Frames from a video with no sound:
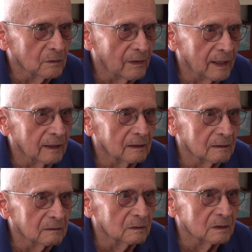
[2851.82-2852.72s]
You know,
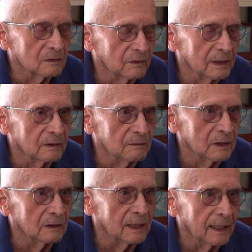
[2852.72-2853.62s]
then. It was
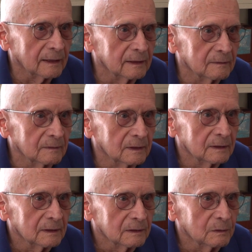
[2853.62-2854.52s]
very, very active.
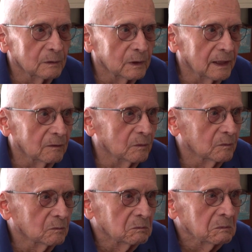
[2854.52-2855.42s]
We would
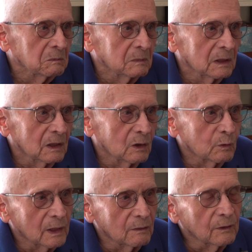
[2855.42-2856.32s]
have
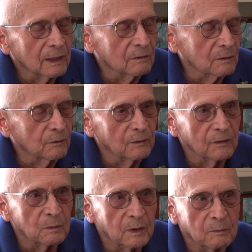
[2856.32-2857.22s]
25 to
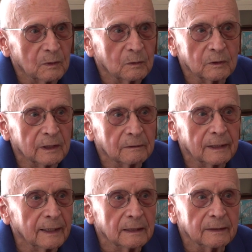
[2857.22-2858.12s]
50 people over
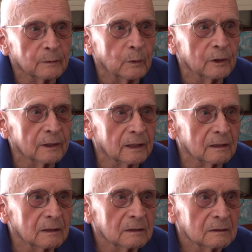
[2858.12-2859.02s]
there a night to
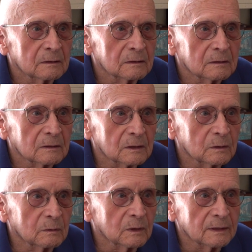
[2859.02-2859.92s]
work.
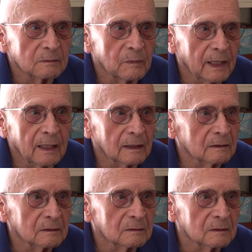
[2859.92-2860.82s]
So it wasn't
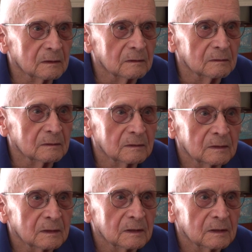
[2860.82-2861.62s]
bad.